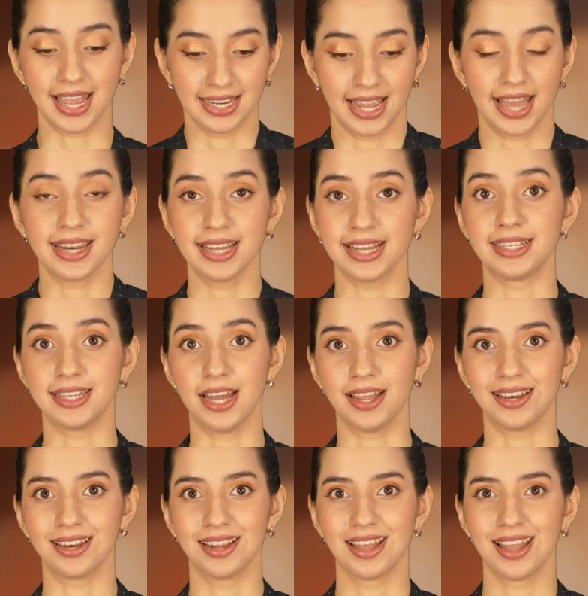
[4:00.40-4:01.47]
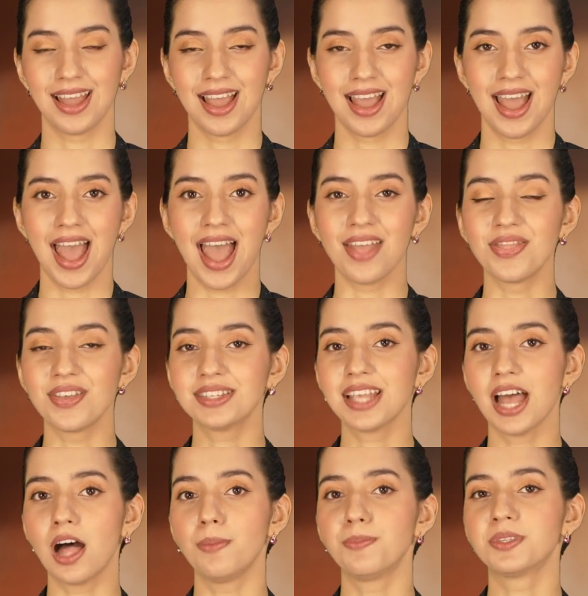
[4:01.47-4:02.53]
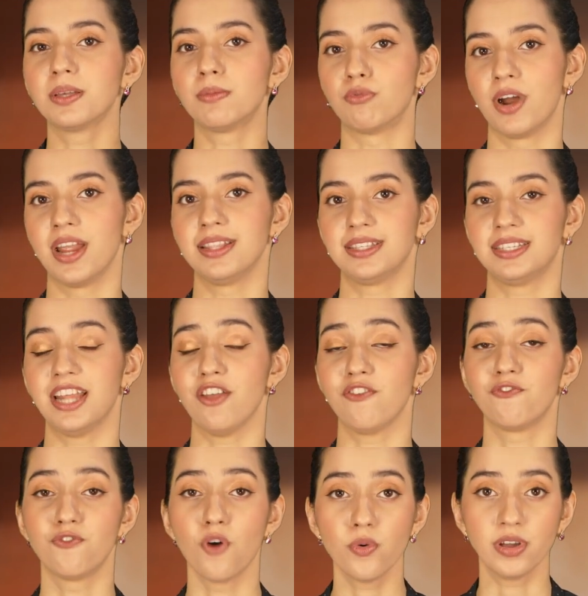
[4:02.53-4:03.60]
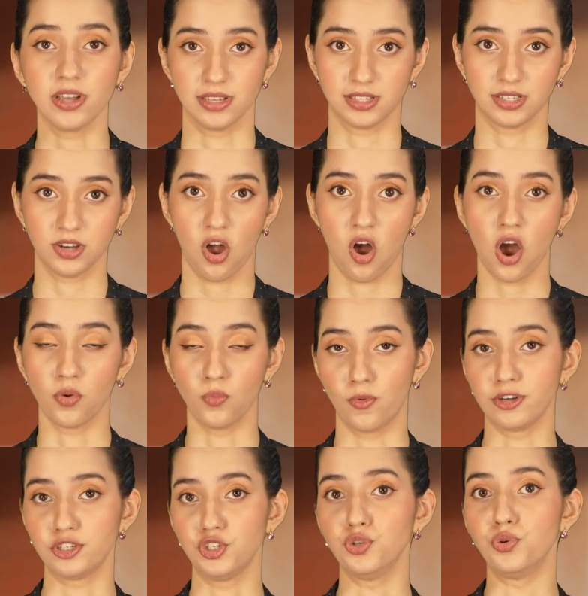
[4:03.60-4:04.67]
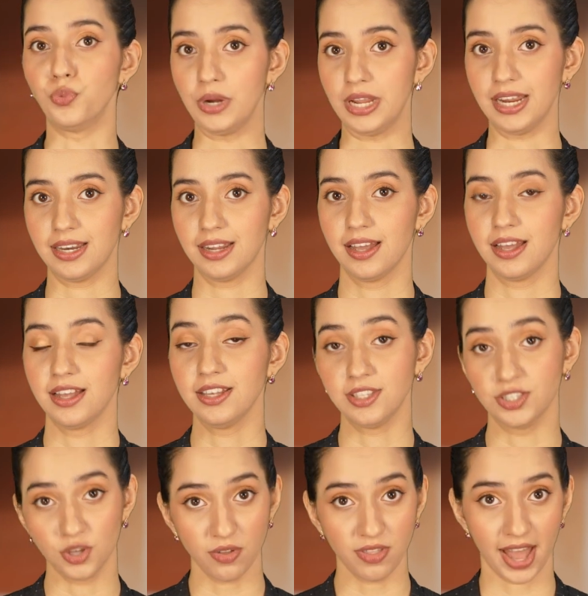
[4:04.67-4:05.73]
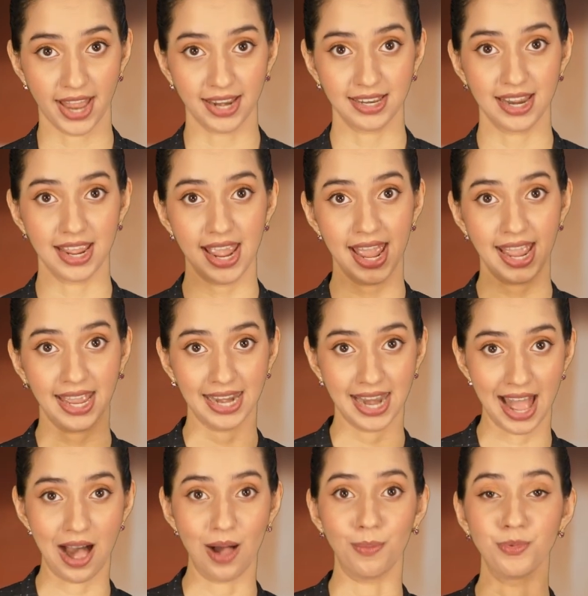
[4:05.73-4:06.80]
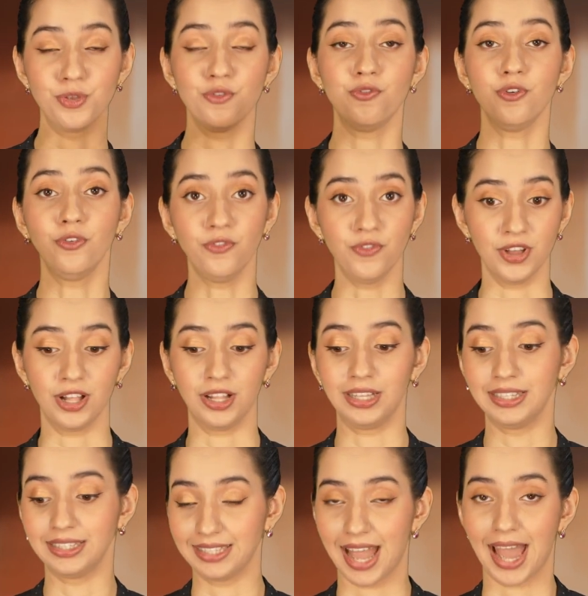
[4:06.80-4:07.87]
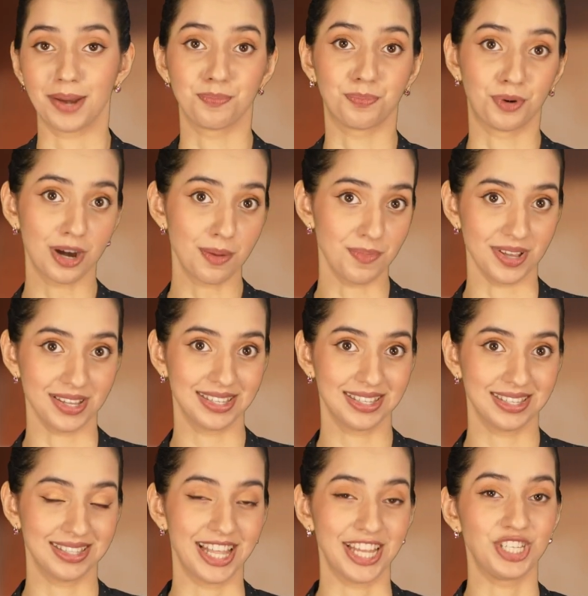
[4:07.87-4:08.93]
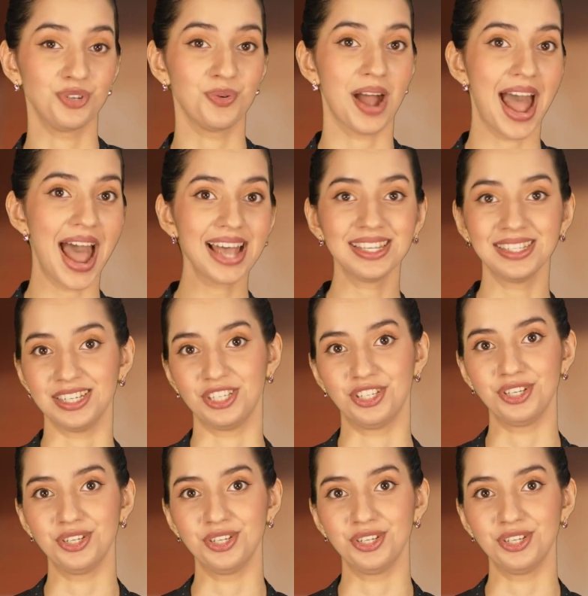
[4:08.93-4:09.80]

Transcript: and getting it done. And this helps the brain stay focused on what you read so that it can help you fulfill that purpose that you asked it to